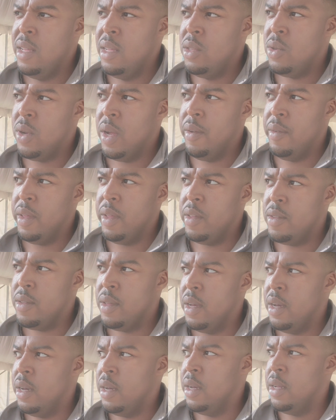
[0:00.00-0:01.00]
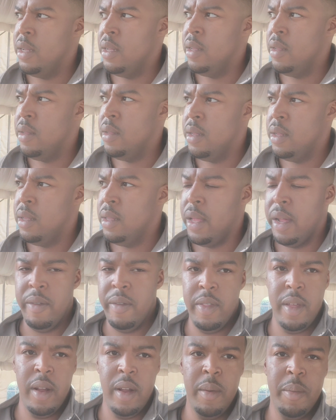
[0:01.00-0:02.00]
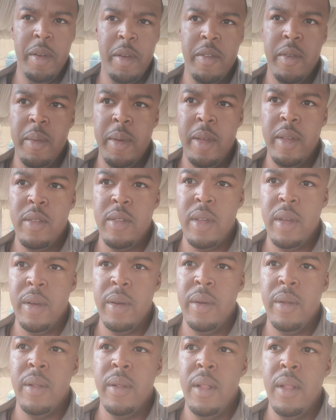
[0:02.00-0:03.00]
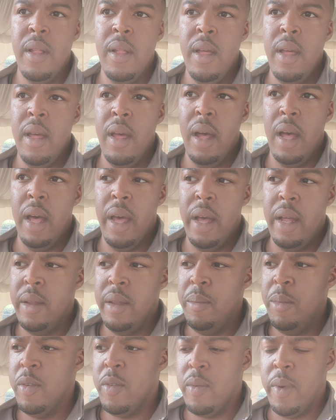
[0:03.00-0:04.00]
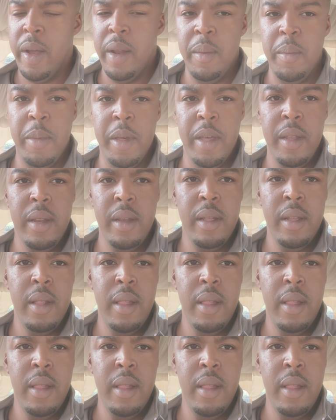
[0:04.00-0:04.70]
Traveling is a lot of therapy for me, so I had to move around a bit.